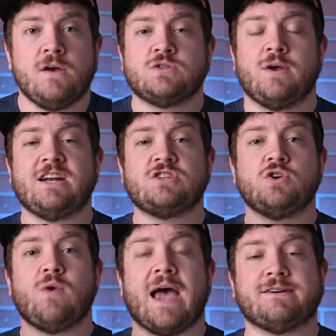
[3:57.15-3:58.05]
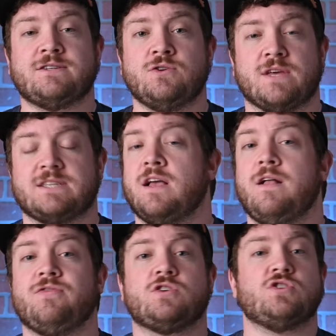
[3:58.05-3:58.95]
So I'm going to show you how to do this.
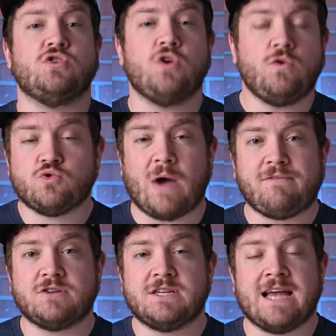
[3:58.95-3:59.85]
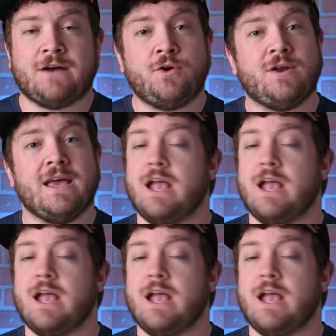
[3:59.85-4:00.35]
There's no drivers to download,